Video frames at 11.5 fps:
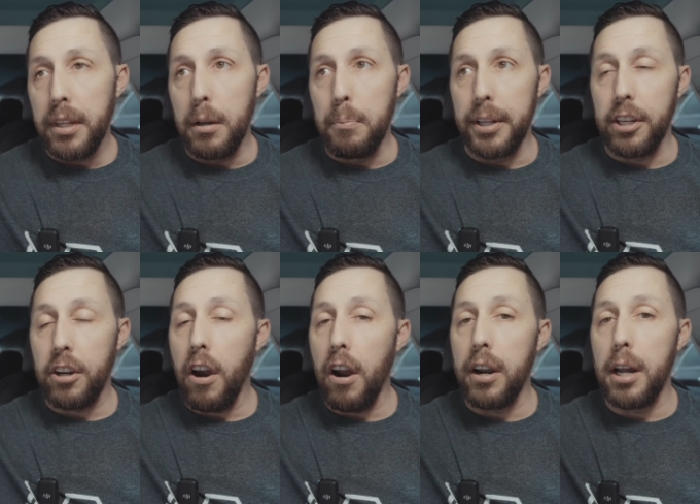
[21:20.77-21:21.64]
but the
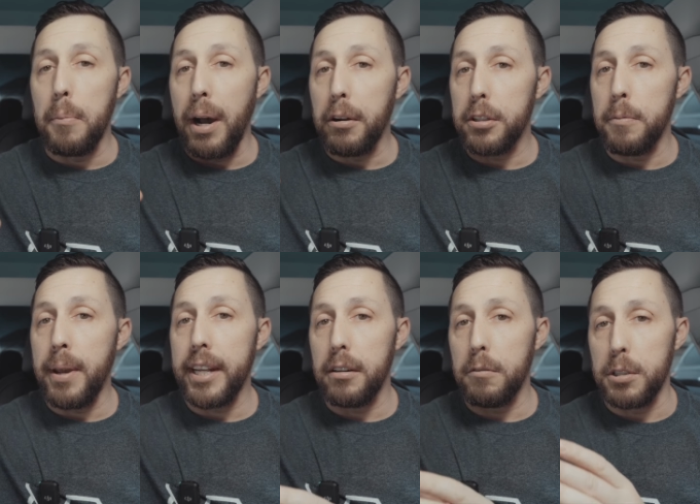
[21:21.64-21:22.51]
car
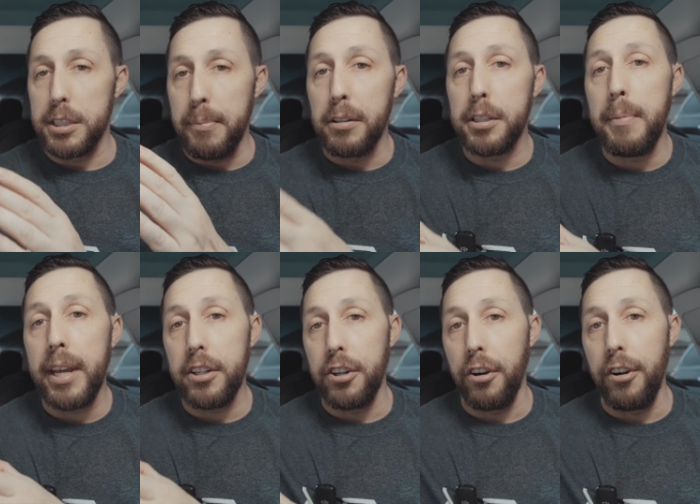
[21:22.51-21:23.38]
was about to make
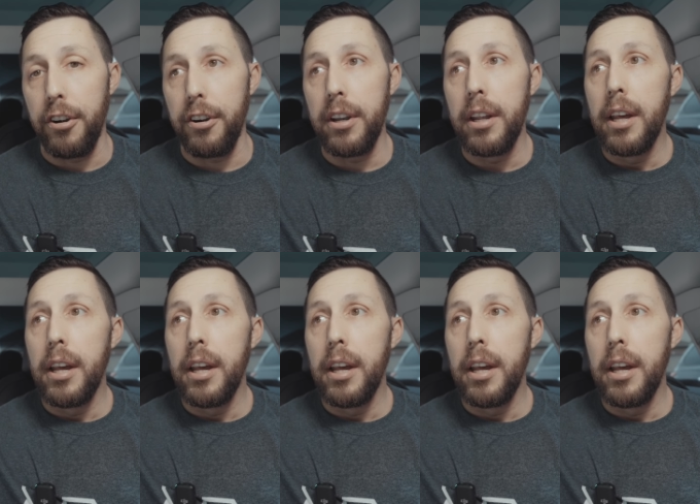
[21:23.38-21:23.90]
a turn